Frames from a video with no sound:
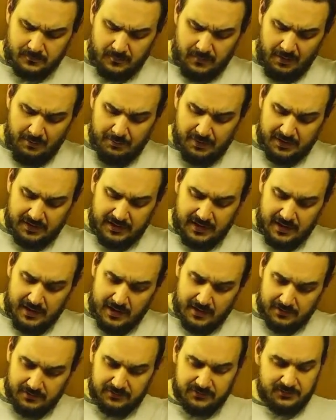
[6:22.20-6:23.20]
but
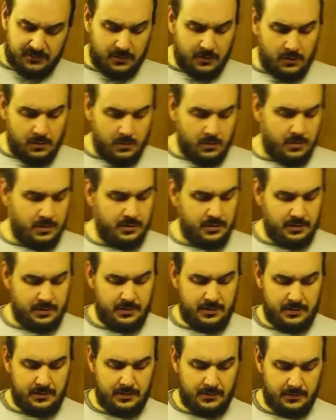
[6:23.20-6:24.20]
yeah, so
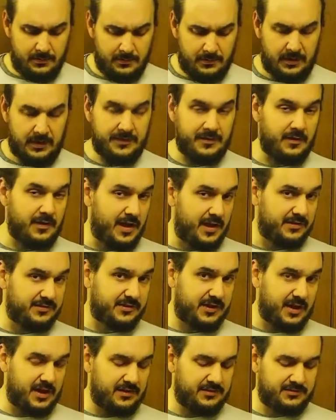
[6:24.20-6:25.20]
in the last
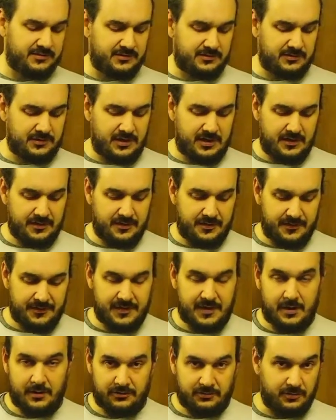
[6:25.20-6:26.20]
test, uh, the thing
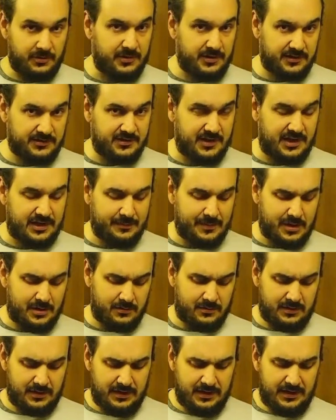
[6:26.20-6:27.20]
that I was really excited
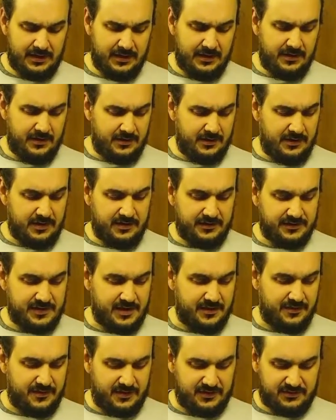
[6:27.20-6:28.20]
about is
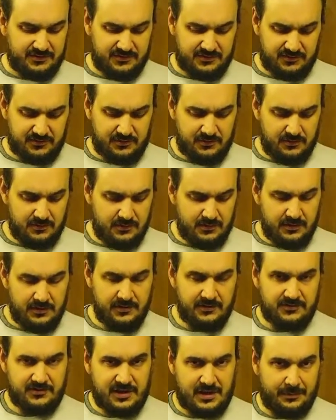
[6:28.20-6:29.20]
that this
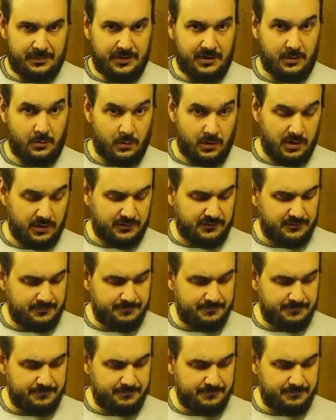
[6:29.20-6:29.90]
setup here worked.